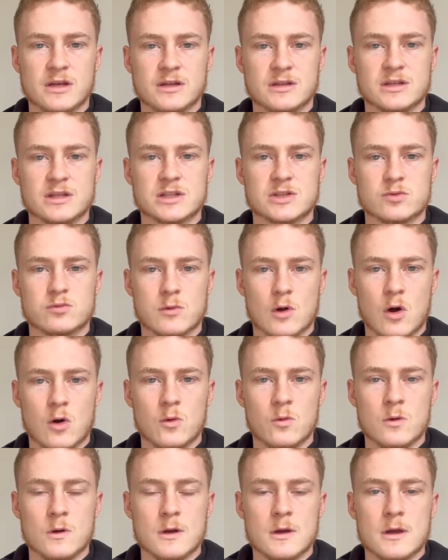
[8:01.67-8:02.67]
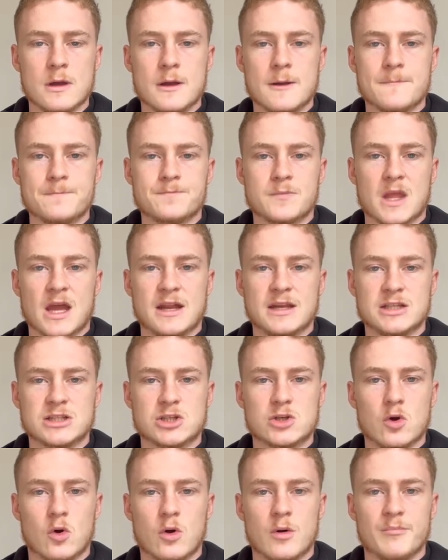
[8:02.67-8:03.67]
in this role, and he's
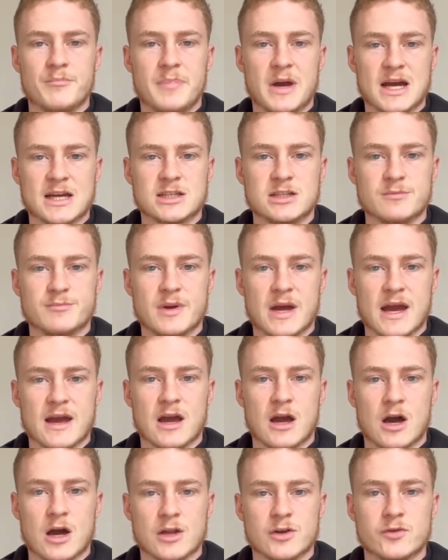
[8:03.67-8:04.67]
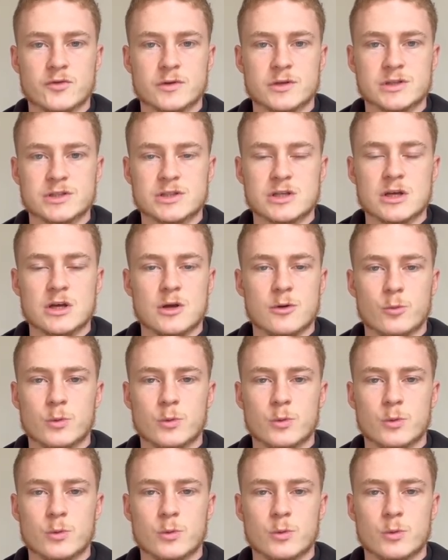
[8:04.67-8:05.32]
gone back-to-back hundreds